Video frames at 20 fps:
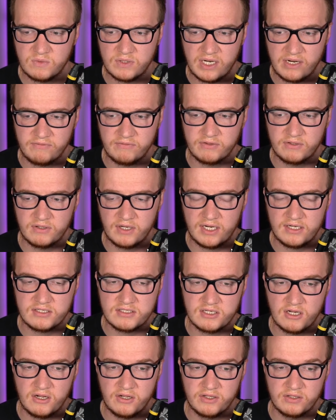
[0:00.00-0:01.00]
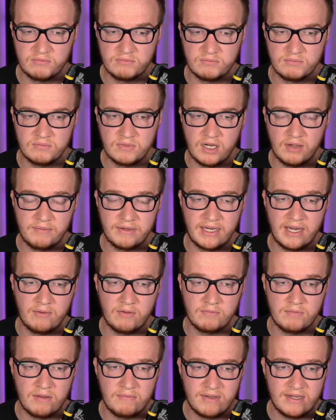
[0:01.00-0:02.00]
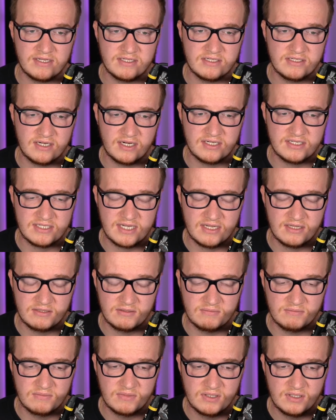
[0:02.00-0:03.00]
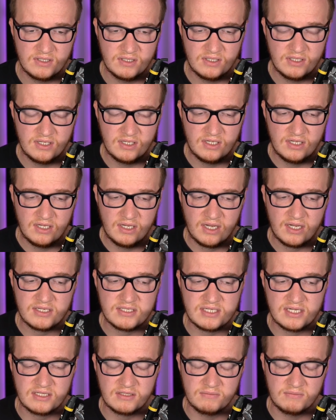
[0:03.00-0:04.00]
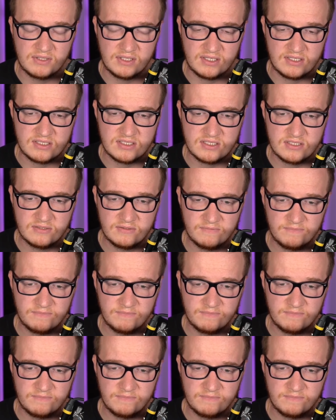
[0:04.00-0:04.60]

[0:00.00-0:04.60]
Whenever I saw them coming out with my message, I sent them this.